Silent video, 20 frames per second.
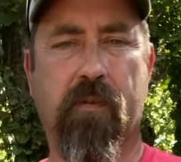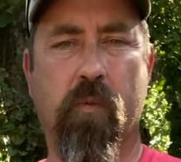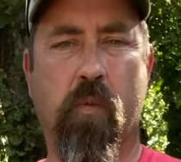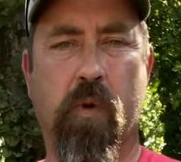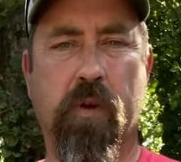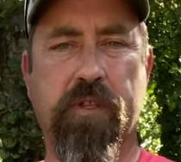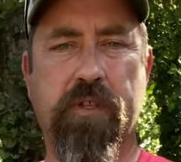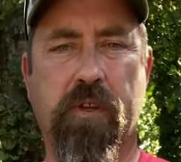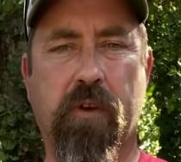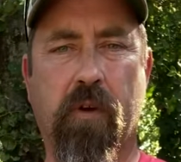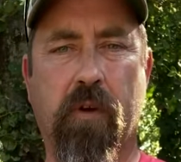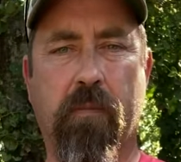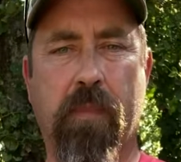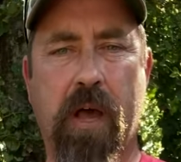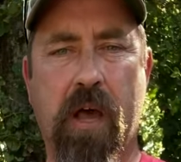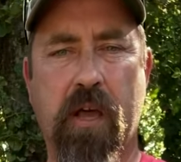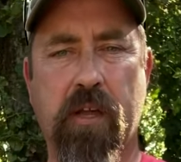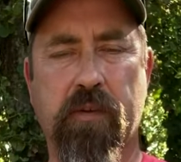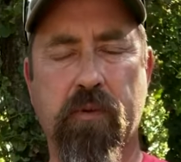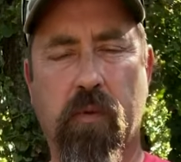Once you go to
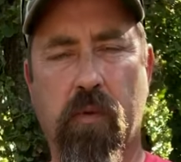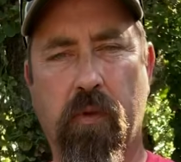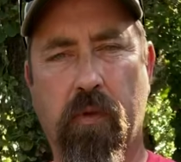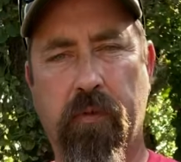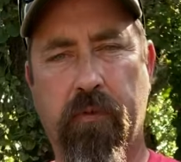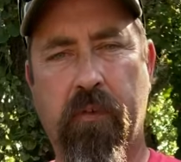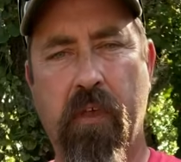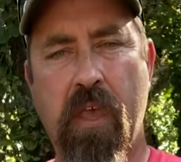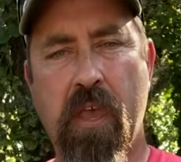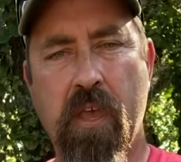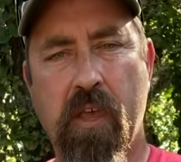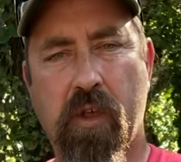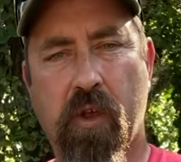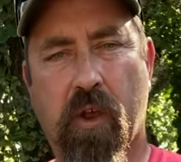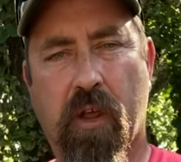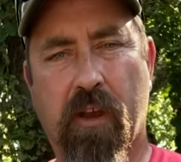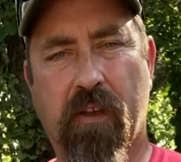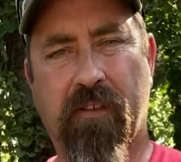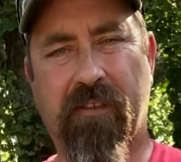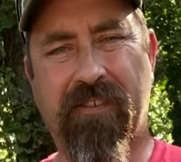modules, you're
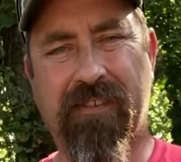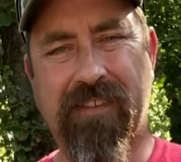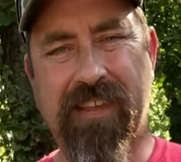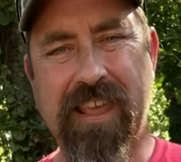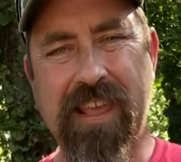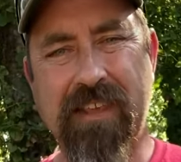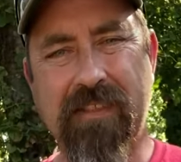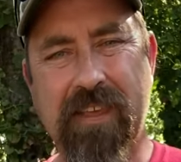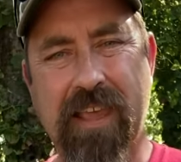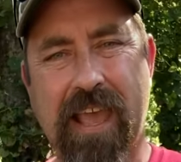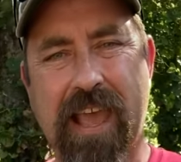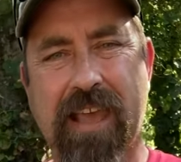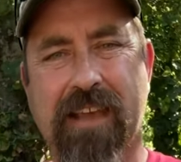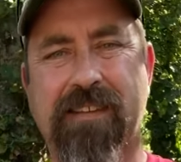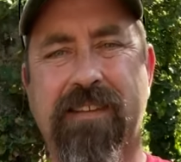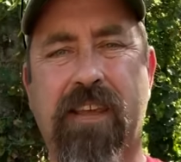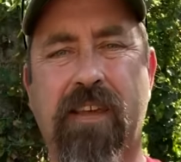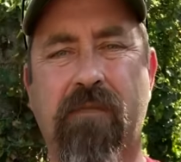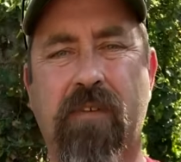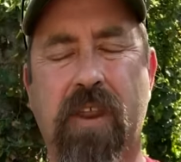going to see the
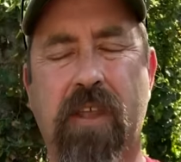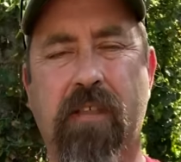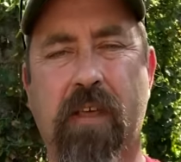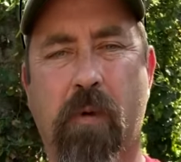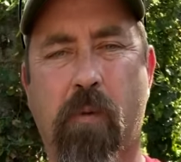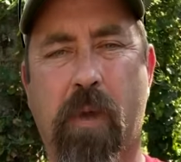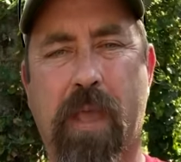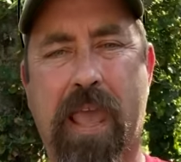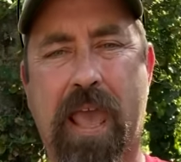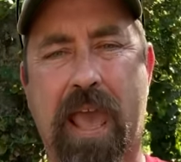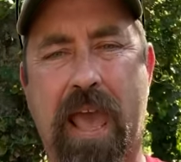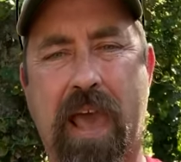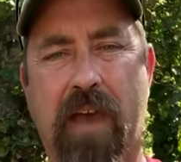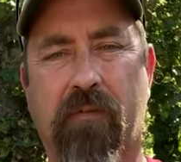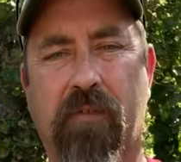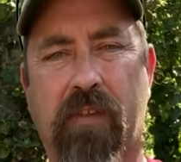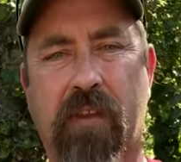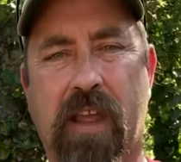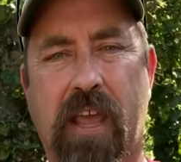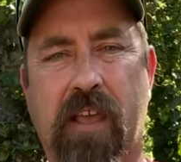activity that we have
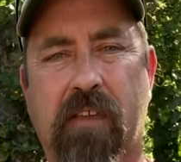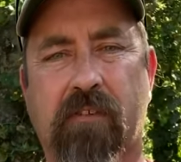today.